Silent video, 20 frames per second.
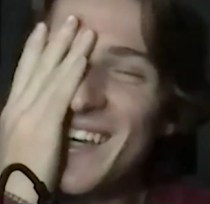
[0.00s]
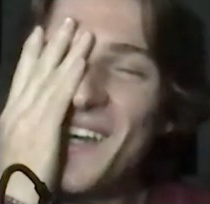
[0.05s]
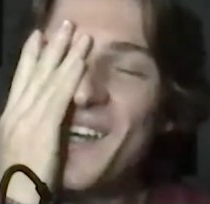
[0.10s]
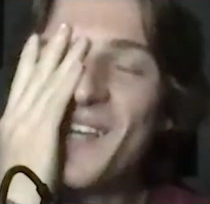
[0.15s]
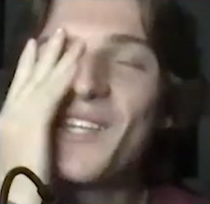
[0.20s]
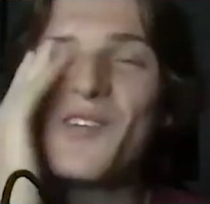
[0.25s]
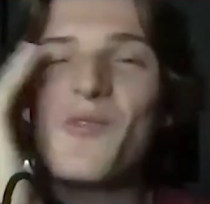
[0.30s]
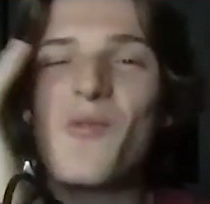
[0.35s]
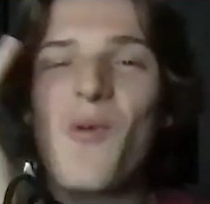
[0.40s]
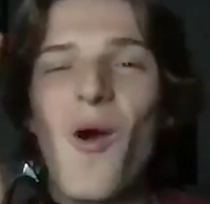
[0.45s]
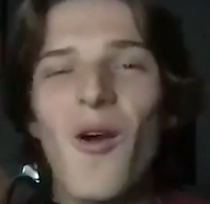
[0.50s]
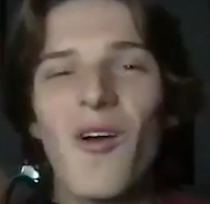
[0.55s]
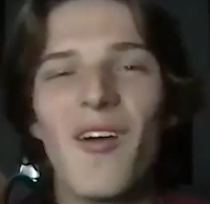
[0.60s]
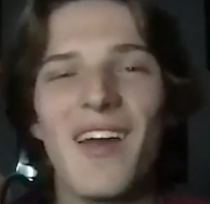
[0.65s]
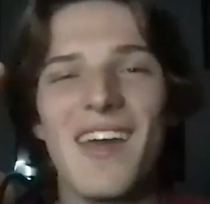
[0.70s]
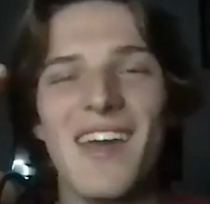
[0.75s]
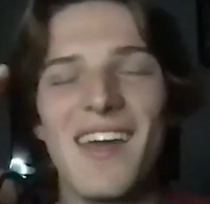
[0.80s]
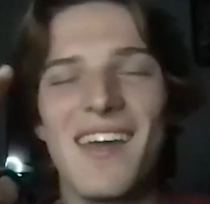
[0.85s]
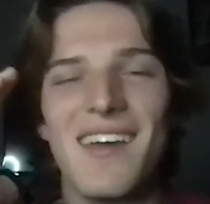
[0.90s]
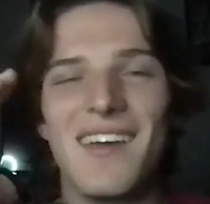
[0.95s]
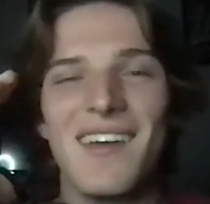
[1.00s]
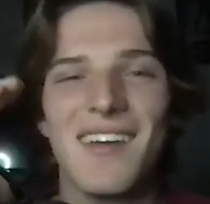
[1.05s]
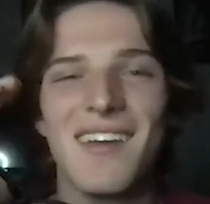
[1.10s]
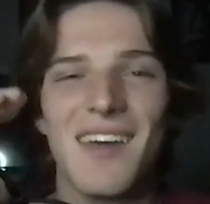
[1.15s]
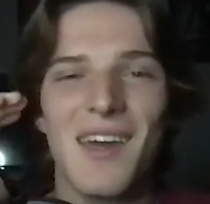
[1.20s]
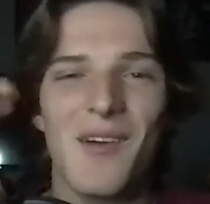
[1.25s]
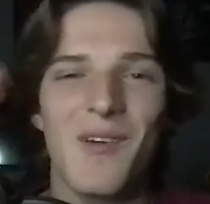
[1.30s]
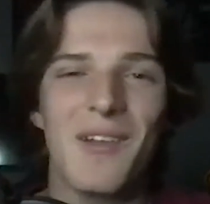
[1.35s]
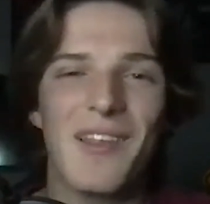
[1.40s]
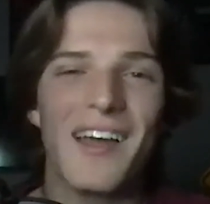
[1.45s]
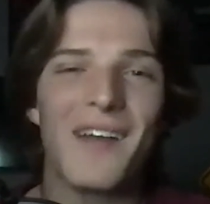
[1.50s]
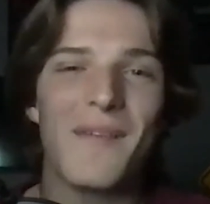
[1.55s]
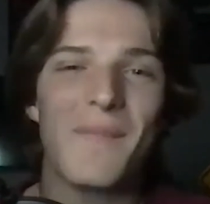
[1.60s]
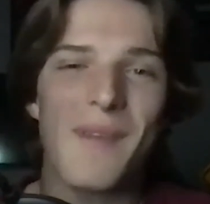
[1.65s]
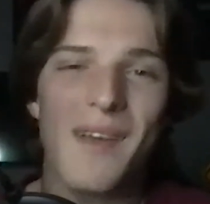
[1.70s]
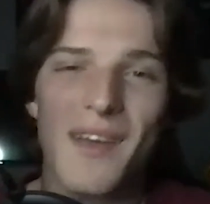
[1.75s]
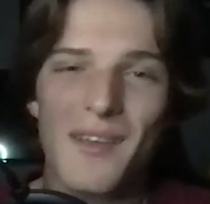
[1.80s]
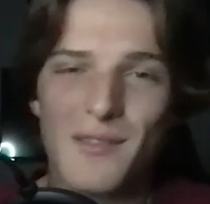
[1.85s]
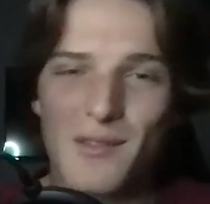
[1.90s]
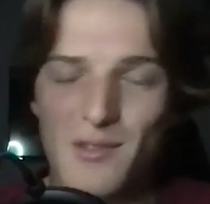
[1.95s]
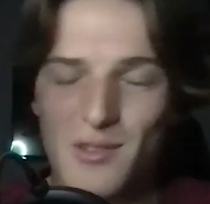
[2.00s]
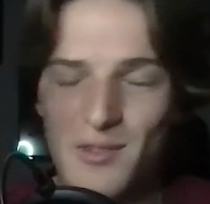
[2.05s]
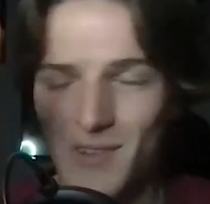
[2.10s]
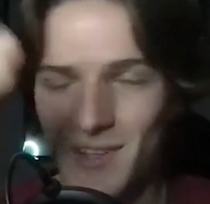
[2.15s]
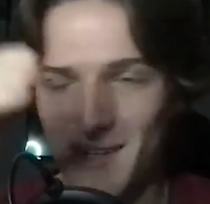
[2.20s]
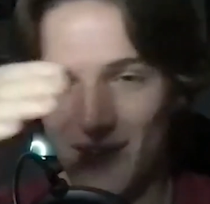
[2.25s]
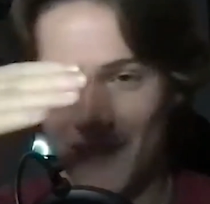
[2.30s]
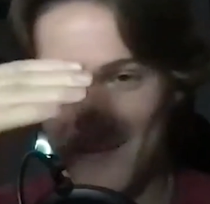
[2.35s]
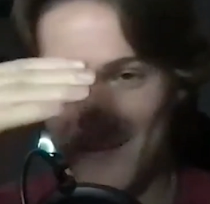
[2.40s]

you are a Carolina Panthers fan.